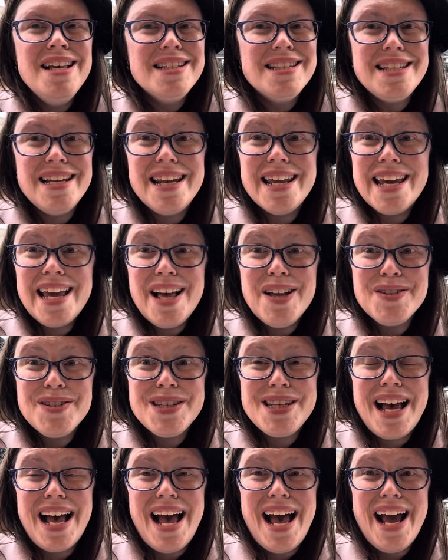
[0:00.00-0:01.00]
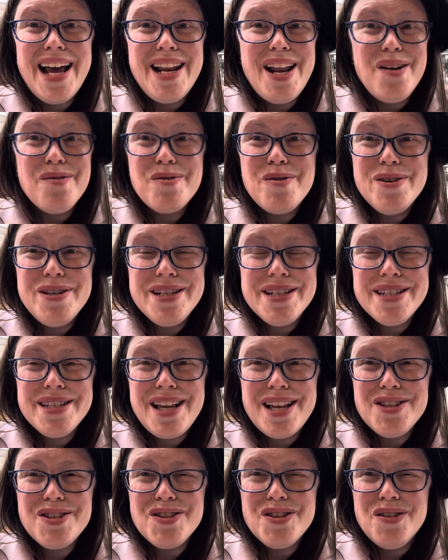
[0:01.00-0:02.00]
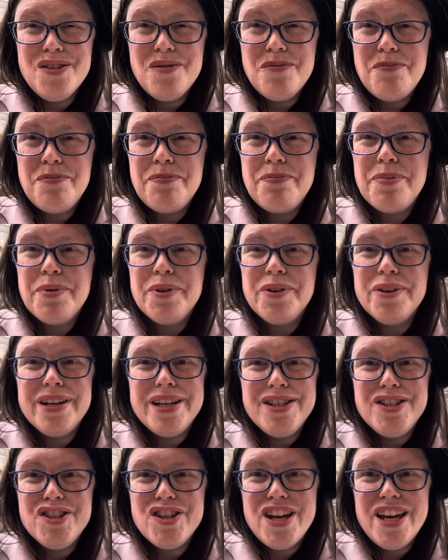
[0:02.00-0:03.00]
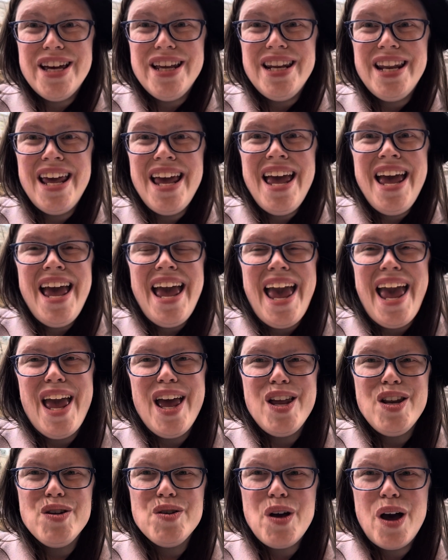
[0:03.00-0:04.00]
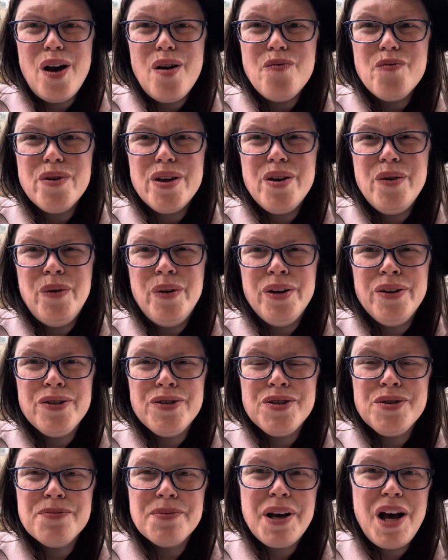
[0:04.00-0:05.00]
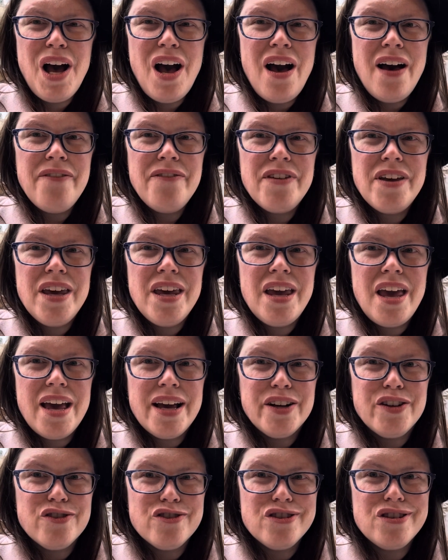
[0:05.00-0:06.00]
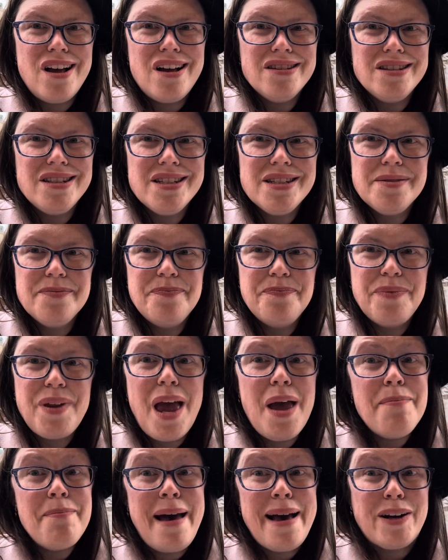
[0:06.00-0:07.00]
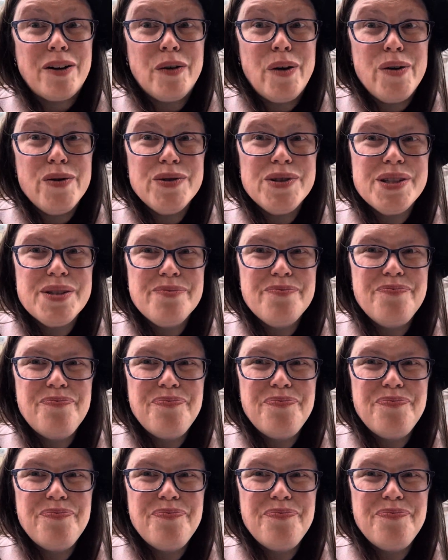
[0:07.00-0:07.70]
sitting outside, quintessential Parisian, and we ordered some coffee and croissants and macarons.